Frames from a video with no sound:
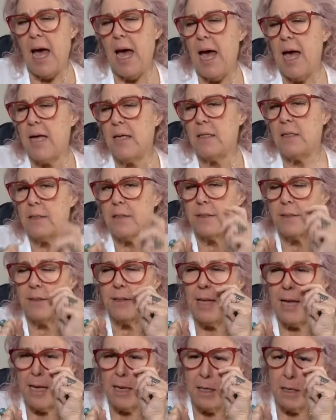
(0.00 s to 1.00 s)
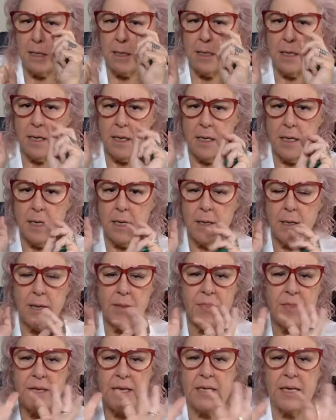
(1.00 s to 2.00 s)
And then
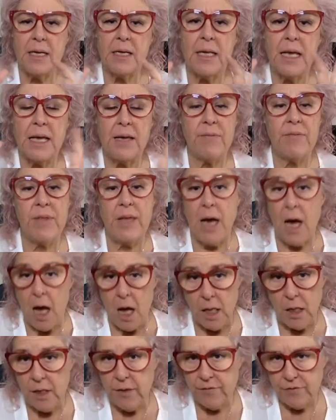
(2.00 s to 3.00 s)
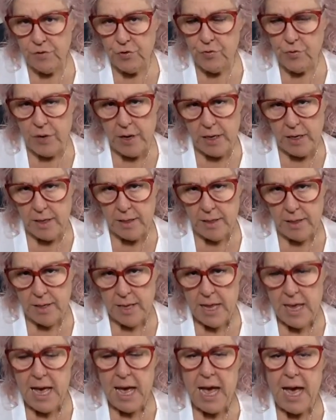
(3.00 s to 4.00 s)
Athena gave the olive,
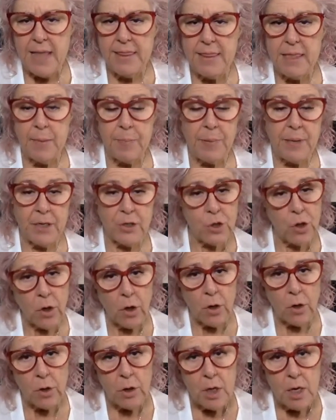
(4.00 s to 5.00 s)
and they picked her